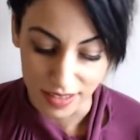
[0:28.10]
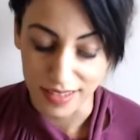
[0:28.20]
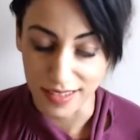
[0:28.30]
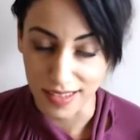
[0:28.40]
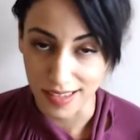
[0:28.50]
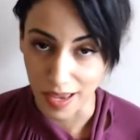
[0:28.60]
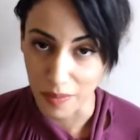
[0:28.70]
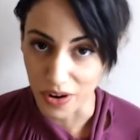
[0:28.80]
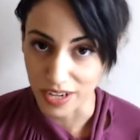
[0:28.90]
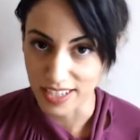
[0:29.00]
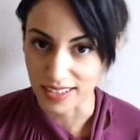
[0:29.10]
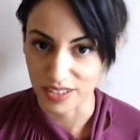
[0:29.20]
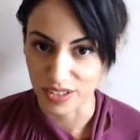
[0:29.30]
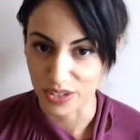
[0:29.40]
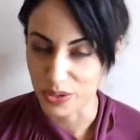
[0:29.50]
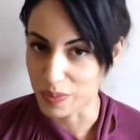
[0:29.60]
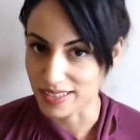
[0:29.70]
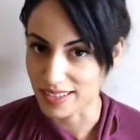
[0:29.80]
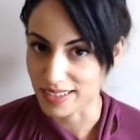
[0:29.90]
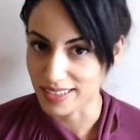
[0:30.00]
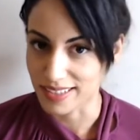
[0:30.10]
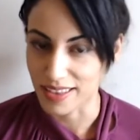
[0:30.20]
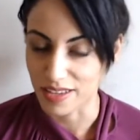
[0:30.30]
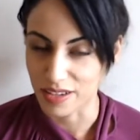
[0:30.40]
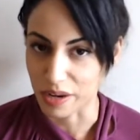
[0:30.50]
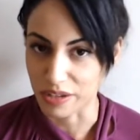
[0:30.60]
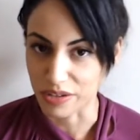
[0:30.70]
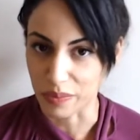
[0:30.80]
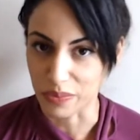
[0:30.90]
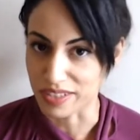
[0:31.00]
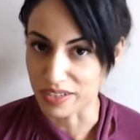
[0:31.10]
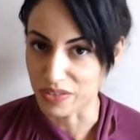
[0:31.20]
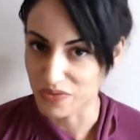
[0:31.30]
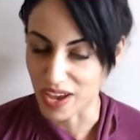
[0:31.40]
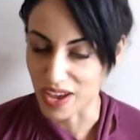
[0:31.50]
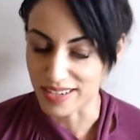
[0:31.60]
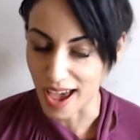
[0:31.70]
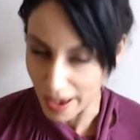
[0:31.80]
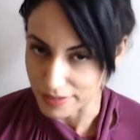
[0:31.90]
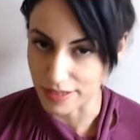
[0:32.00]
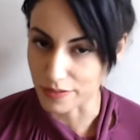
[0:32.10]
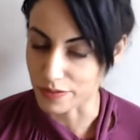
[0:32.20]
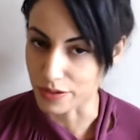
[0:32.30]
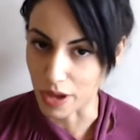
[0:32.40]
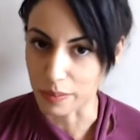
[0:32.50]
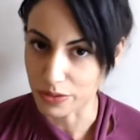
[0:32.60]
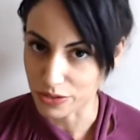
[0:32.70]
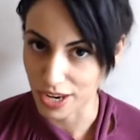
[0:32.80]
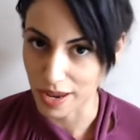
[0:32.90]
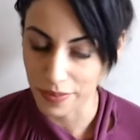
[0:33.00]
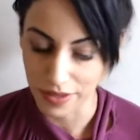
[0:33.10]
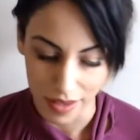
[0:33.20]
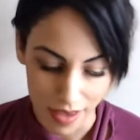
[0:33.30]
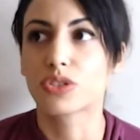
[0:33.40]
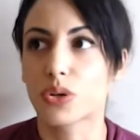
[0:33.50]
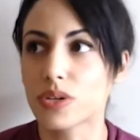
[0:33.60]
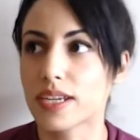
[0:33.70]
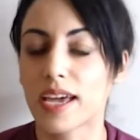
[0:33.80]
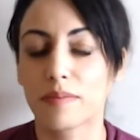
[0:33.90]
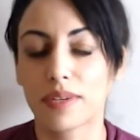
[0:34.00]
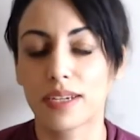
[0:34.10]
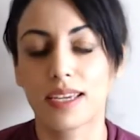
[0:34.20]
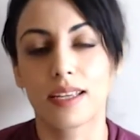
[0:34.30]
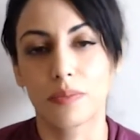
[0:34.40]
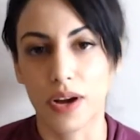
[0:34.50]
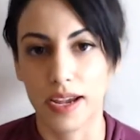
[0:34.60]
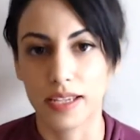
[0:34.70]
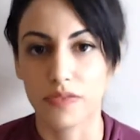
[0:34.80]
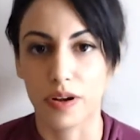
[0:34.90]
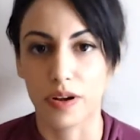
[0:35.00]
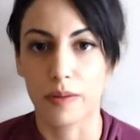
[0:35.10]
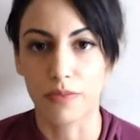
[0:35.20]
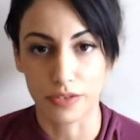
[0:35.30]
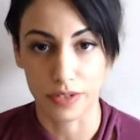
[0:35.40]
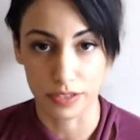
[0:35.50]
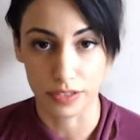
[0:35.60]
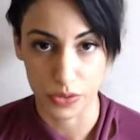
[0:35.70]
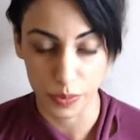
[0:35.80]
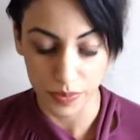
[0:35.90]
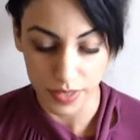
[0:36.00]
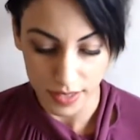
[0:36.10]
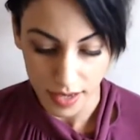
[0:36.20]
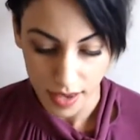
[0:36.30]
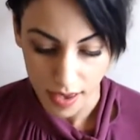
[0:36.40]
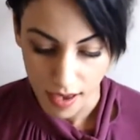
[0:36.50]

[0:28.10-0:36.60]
This is the same Ronnie Jackson who basically said that Donald Trump was in fantastic, phenomenal shape. So Shulkin had been getting praise from veterans groups